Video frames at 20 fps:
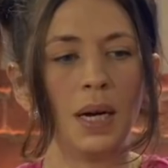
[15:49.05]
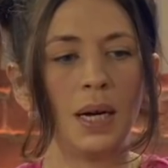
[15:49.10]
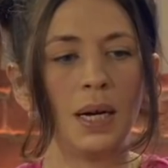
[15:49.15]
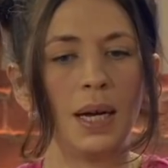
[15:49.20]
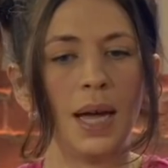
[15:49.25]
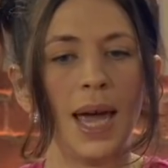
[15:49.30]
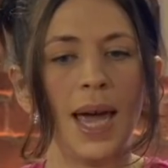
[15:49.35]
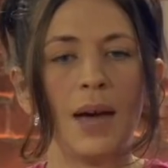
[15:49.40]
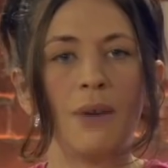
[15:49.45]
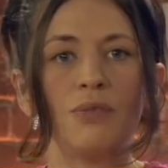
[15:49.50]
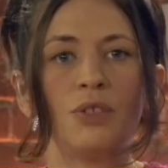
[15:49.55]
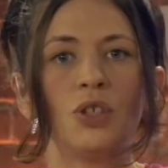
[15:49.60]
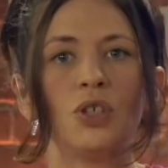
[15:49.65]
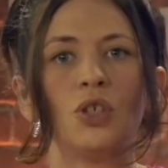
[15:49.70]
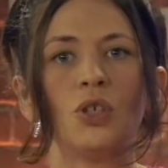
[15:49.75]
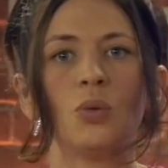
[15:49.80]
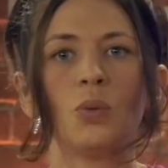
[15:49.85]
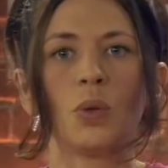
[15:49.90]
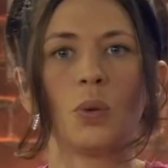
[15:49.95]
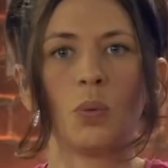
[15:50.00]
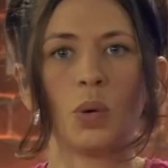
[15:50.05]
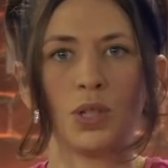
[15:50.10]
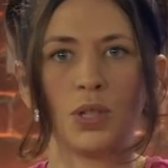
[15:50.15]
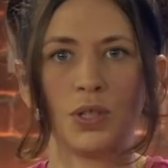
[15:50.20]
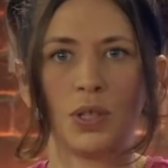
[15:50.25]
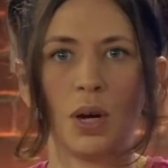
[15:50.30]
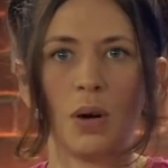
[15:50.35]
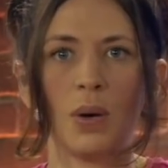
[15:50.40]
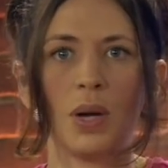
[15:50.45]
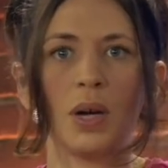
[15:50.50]
have to do with what's
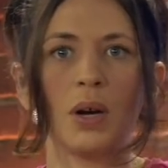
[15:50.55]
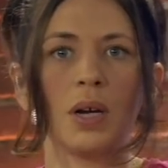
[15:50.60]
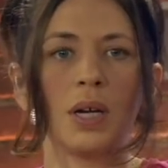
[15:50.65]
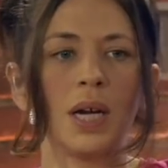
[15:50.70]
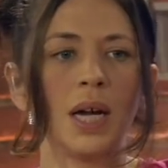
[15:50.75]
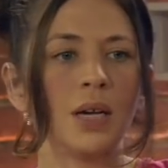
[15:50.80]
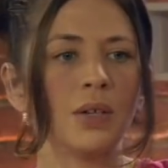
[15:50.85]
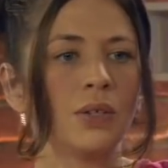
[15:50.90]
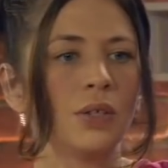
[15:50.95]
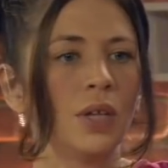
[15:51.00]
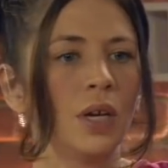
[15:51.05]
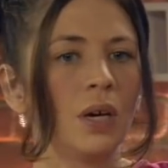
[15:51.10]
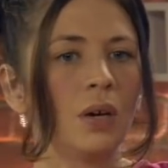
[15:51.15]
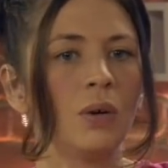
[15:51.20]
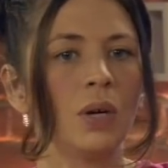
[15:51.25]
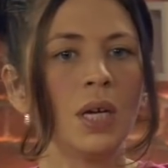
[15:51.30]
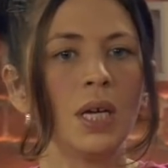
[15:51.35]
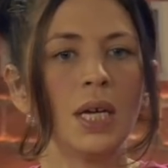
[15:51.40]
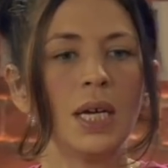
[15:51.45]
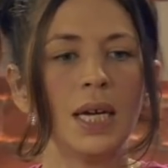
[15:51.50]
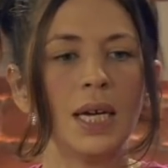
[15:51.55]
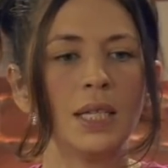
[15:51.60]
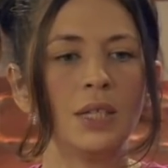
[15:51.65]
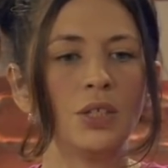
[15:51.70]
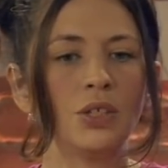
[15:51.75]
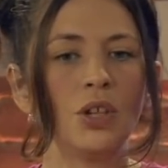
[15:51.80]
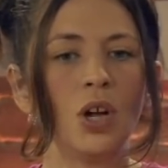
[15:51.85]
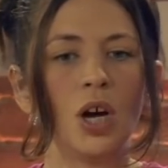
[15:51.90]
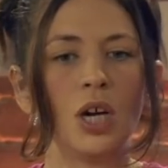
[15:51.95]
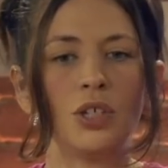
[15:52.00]
going on now. So
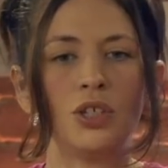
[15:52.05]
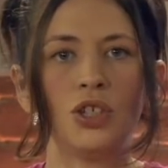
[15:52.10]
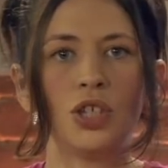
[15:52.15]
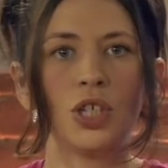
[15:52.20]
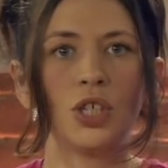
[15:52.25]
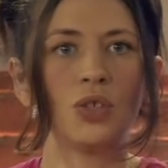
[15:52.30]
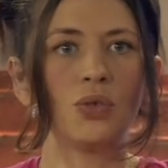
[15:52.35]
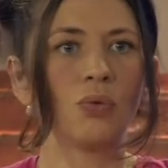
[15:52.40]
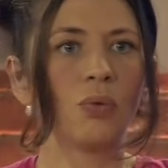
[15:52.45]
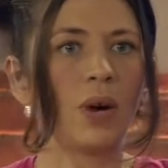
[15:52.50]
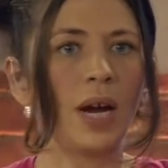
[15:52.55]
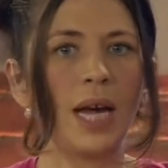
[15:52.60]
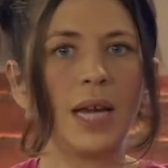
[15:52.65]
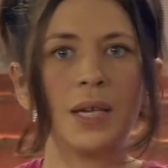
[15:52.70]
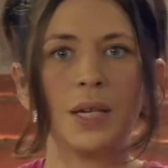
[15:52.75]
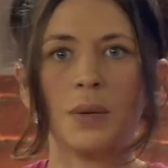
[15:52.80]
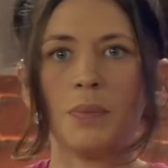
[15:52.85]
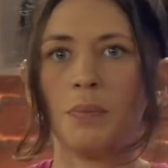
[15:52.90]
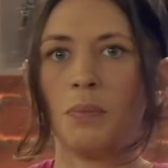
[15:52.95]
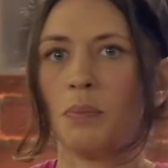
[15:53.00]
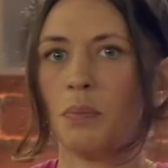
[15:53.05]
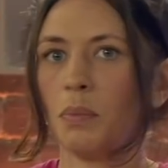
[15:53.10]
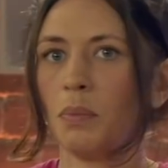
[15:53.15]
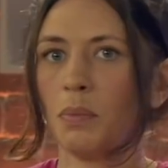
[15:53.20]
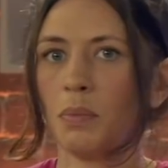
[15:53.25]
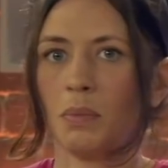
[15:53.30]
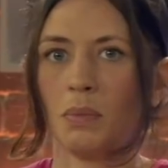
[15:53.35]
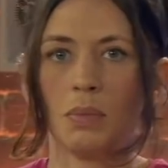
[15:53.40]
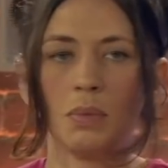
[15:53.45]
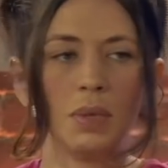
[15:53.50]
it's not just random
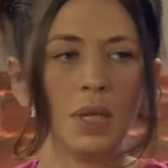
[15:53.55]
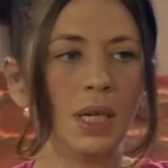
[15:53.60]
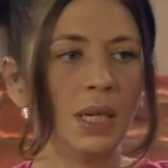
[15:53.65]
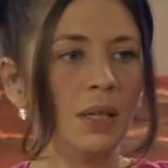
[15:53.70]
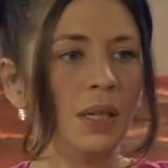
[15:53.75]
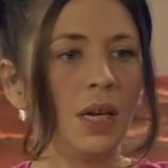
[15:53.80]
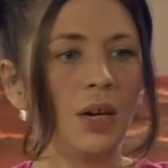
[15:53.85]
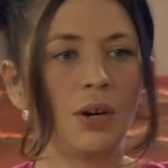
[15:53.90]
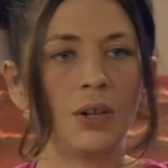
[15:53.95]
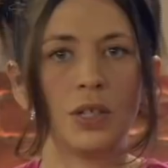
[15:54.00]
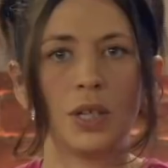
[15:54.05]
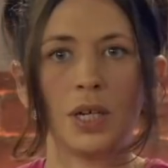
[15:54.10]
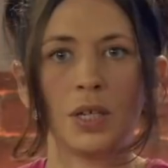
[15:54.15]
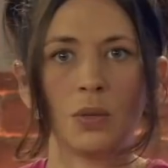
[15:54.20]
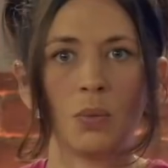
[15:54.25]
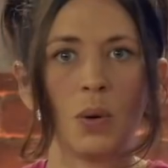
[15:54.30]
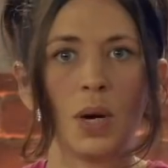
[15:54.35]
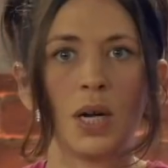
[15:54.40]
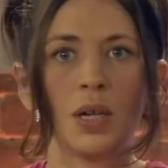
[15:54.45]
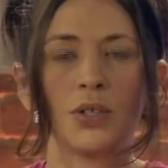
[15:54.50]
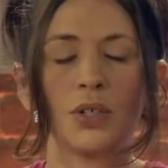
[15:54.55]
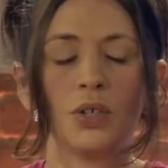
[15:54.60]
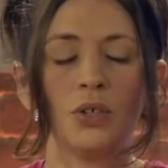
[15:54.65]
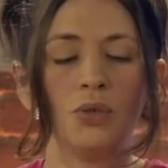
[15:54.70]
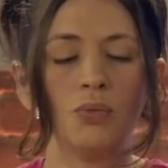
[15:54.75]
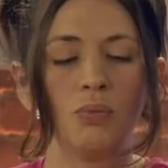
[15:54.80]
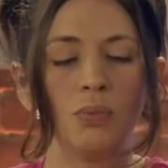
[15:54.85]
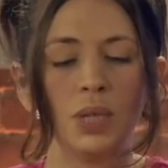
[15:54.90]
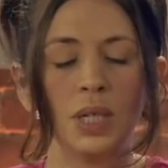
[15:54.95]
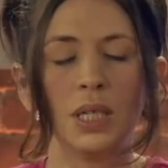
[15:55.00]
in there as well. So
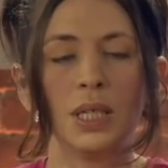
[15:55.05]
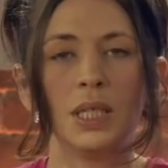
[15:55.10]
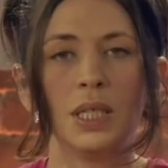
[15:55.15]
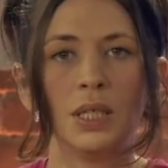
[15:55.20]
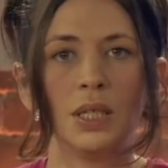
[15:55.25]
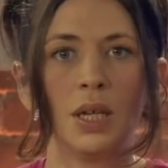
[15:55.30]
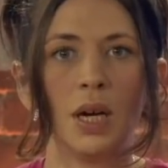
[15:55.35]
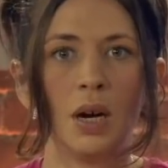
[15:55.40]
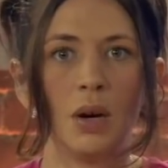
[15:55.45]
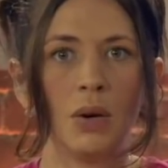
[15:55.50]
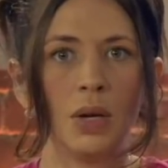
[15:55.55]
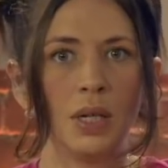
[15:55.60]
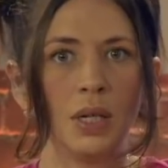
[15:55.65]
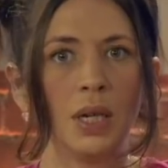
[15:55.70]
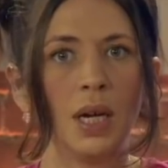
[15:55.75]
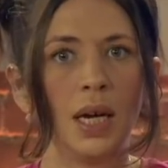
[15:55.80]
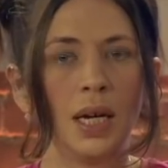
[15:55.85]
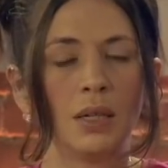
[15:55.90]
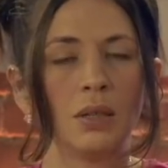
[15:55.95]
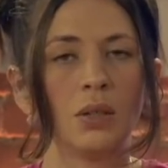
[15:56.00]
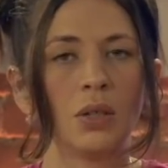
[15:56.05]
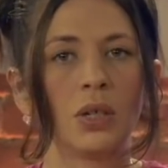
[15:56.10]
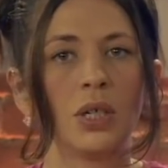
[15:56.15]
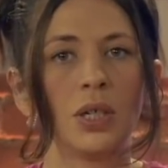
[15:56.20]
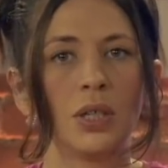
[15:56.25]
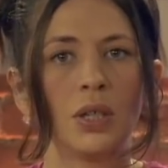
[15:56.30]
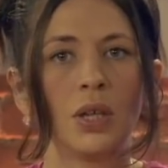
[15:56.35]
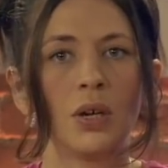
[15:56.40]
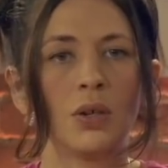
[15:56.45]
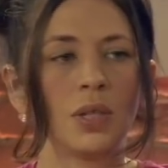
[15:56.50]
you really need to go and look
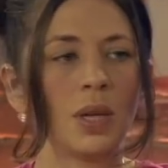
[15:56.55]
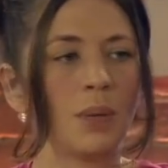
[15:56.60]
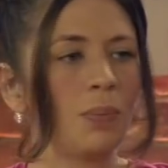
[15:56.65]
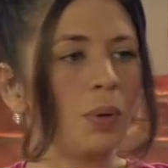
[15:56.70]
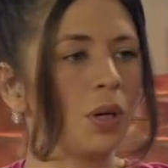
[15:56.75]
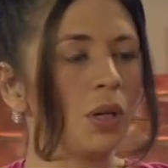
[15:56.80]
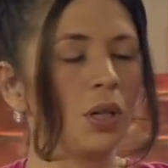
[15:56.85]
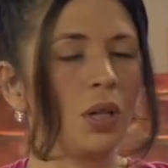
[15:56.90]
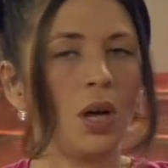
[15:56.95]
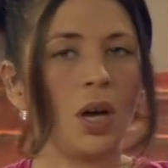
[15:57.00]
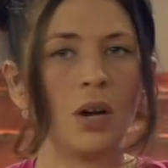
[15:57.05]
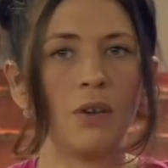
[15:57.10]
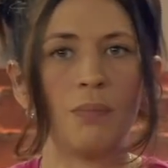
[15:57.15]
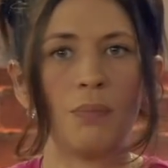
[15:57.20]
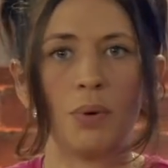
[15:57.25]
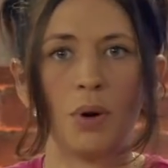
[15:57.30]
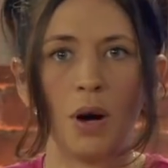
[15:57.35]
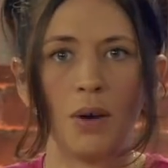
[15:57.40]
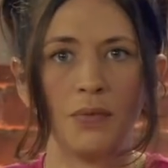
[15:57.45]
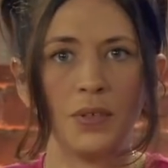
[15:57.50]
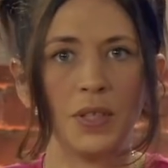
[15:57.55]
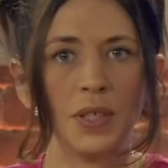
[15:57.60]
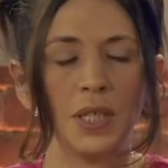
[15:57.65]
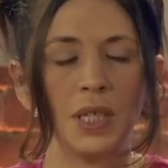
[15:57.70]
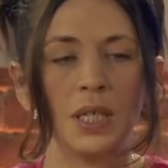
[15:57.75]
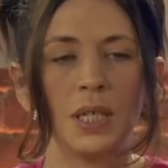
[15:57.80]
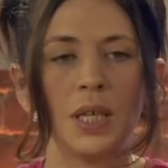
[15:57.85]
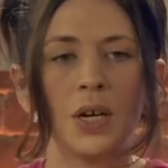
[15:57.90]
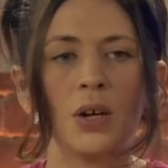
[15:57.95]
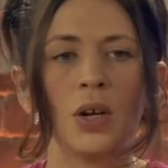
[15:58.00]
at those. I put a lot of
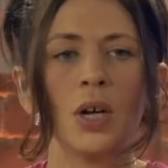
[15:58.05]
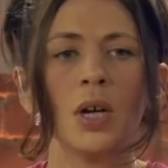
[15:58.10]
prophecy in there.